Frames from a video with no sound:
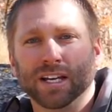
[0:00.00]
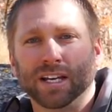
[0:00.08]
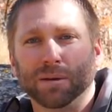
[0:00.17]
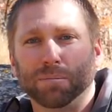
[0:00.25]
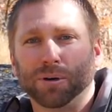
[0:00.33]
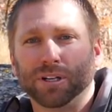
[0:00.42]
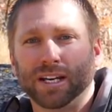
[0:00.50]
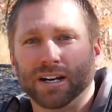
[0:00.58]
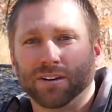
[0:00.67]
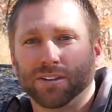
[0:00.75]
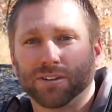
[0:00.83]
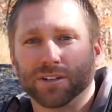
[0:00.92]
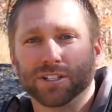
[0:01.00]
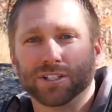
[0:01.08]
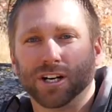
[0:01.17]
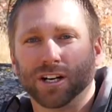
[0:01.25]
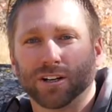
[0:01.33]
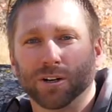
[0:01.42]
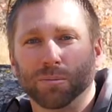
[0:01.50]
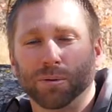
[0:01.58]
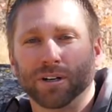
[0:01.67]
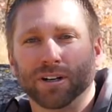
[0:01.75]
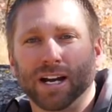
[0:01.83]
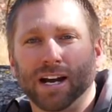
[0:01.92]
And he put down a three-shot group
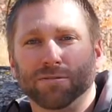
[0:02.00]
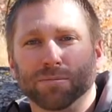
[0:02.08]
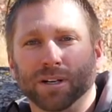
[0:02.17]
under half